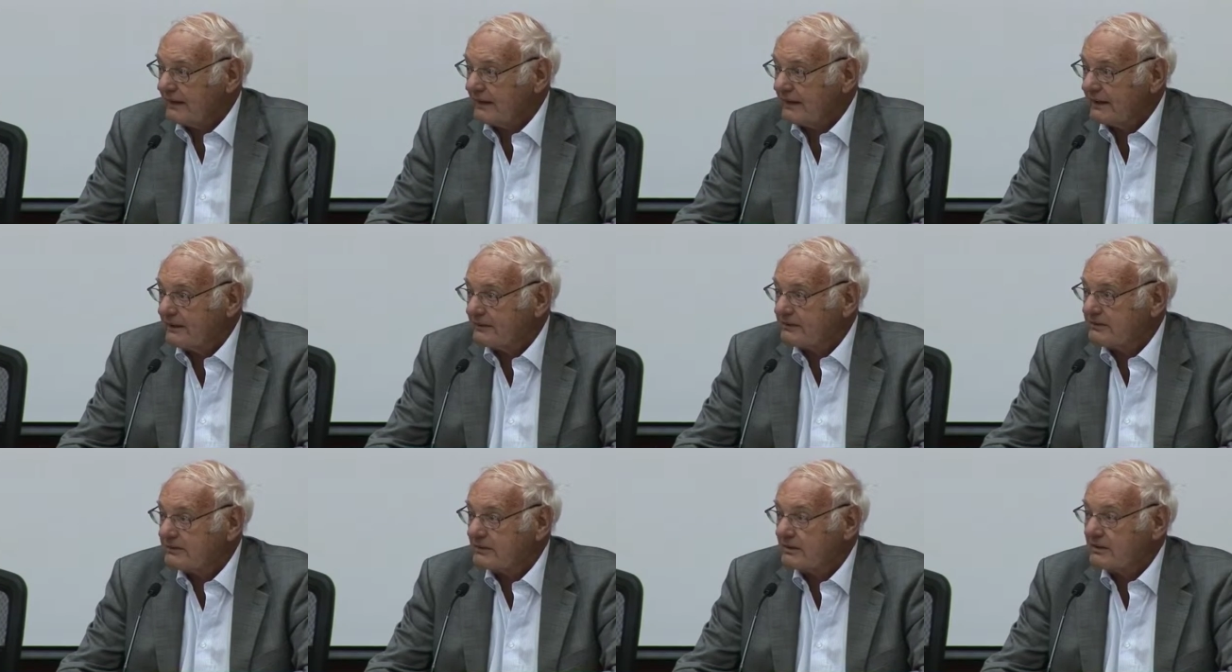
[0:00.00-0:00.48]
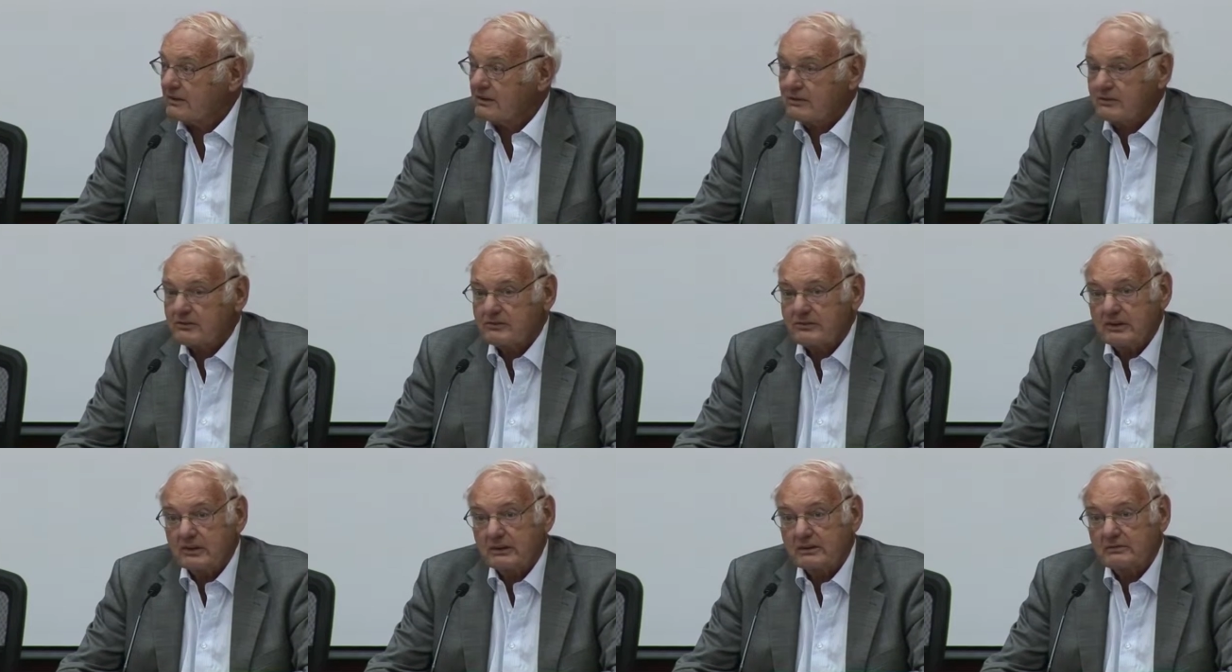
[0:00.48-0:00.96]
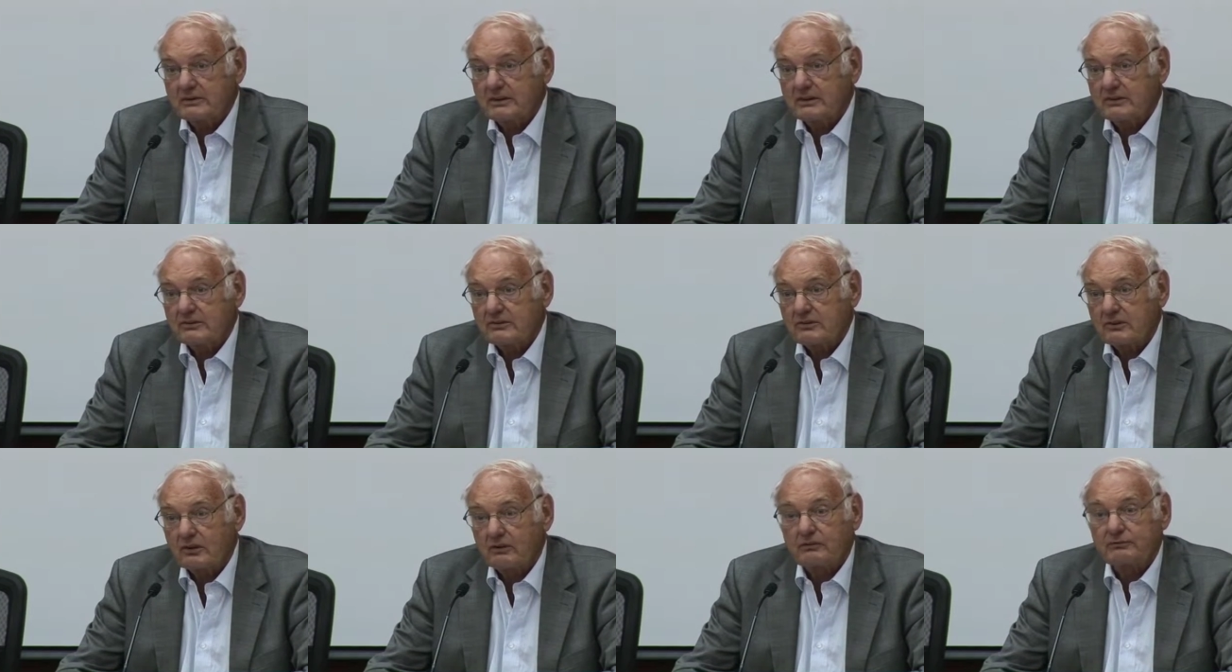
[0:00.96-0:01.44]
as a
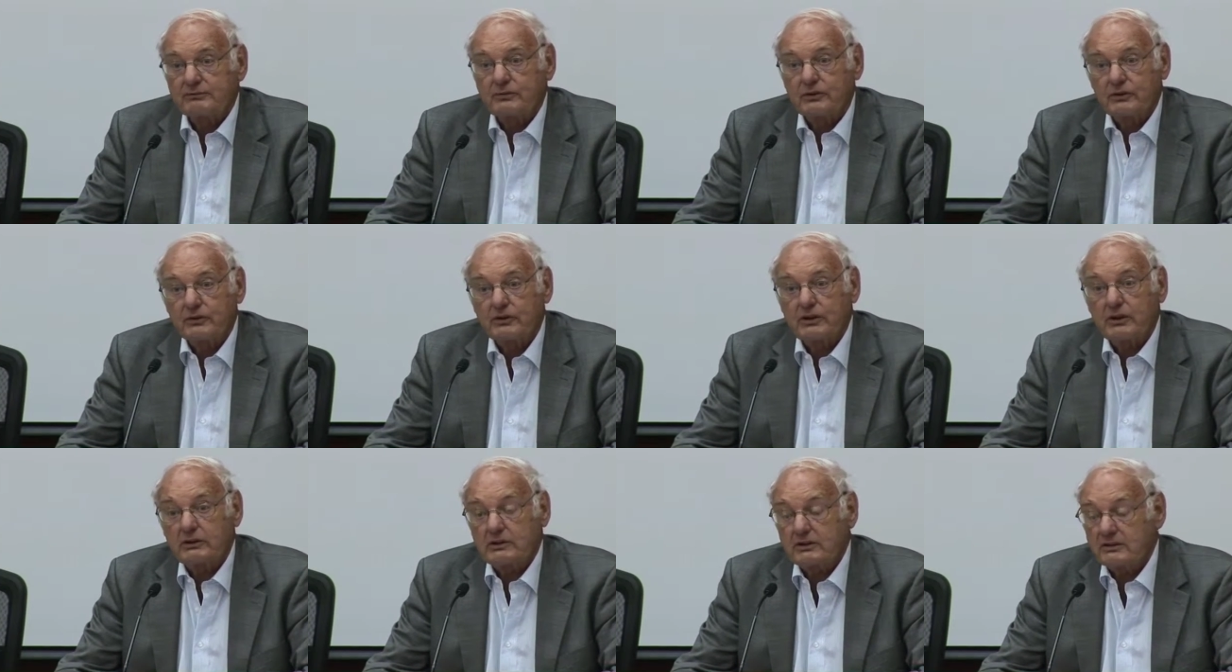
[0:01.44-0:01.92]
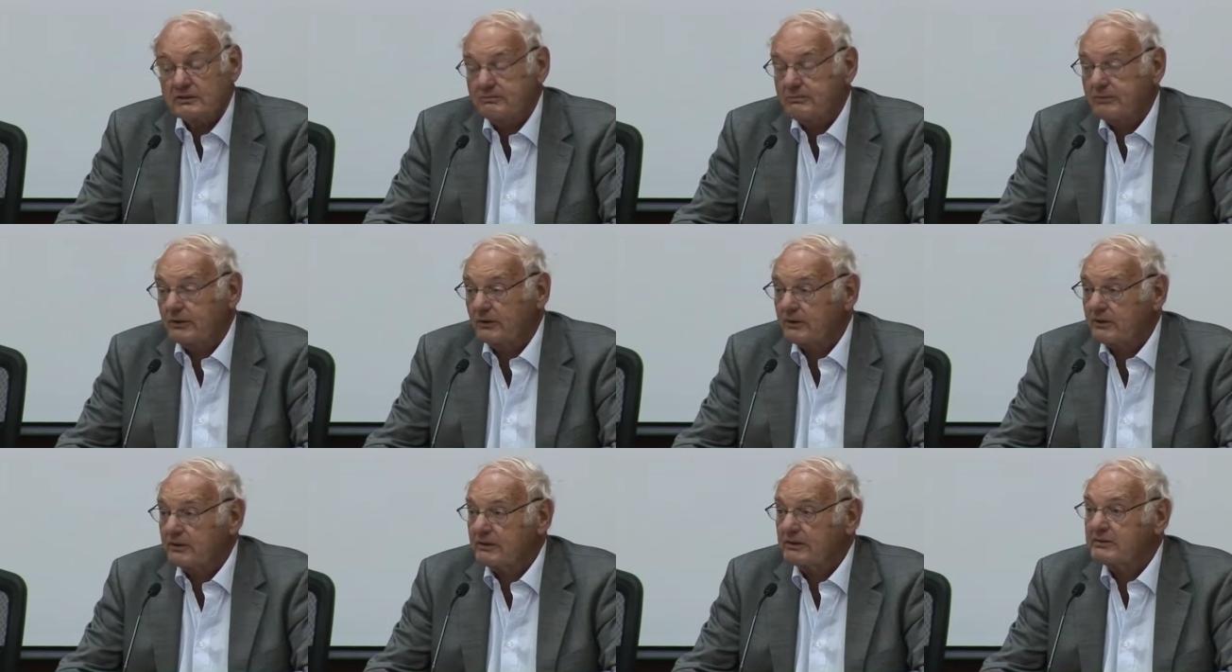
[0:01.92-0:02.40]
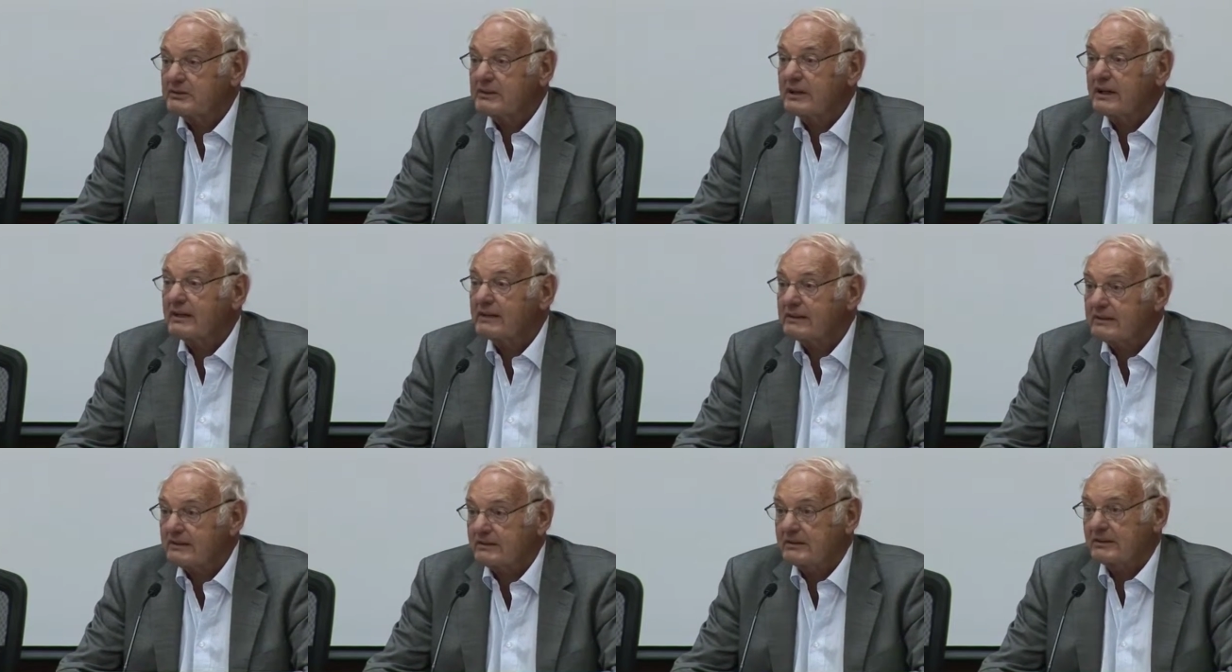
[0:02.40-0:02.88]
sequence of
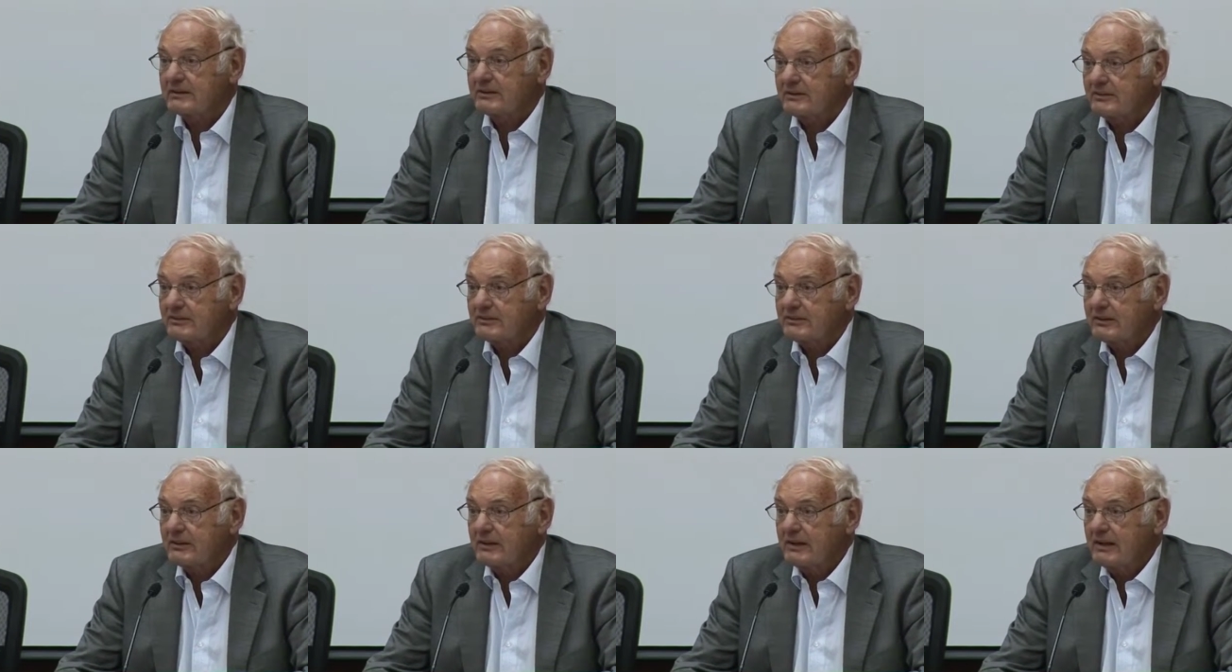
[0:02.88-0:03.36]
potentialities,